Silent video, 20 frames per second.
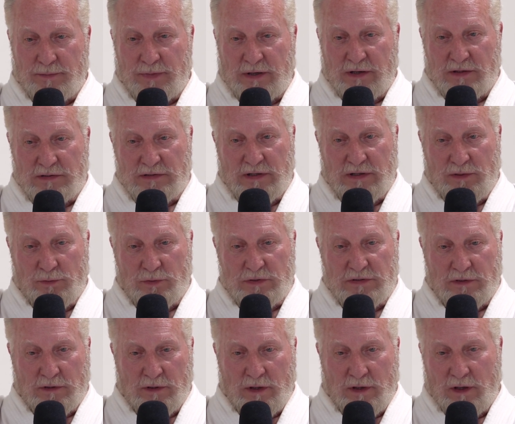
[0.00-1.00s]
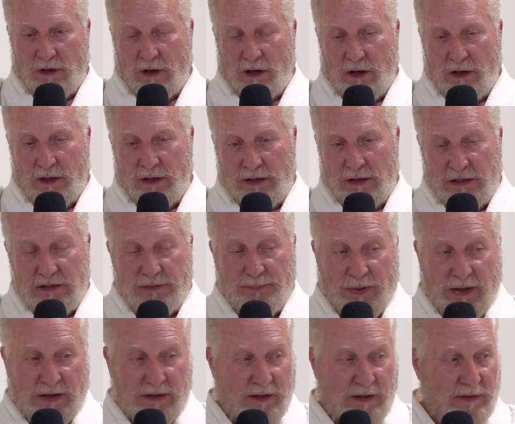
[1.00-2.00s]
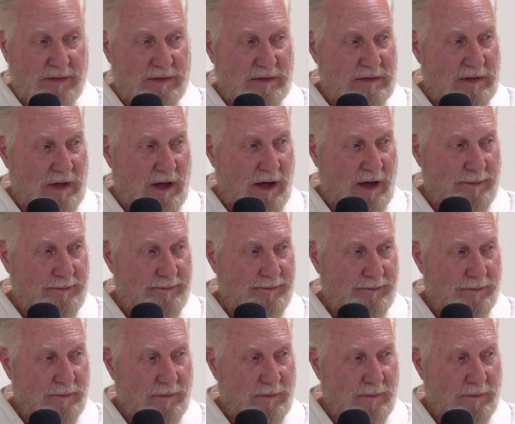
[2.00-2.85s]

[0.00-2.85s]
because he was an independent at the time,